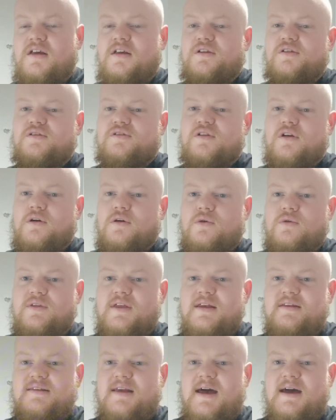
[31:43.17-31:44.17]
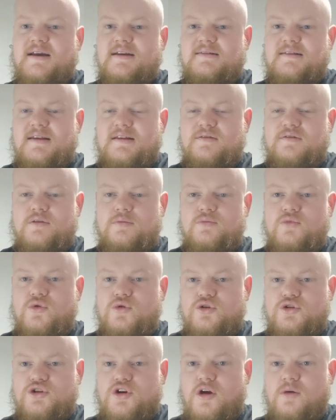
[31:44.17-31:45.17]
so there's access to more
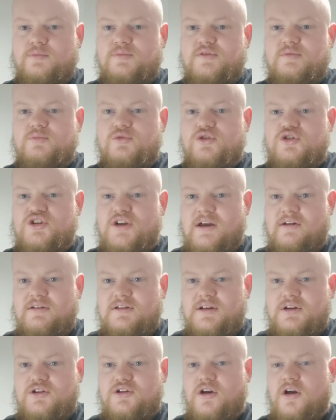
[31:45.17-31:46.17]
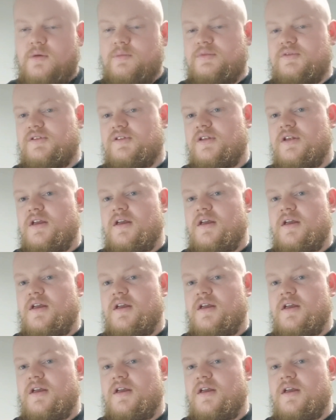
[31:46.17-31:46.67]
shops, more charity shops,